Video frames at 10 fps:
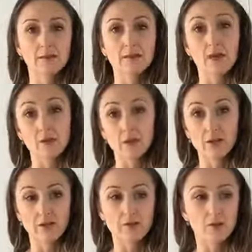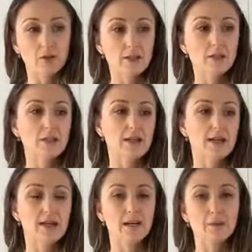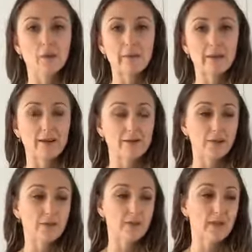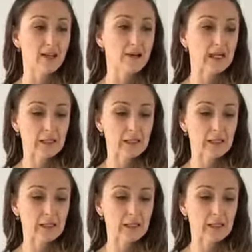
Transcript: diluted of course, will be beneficial for that.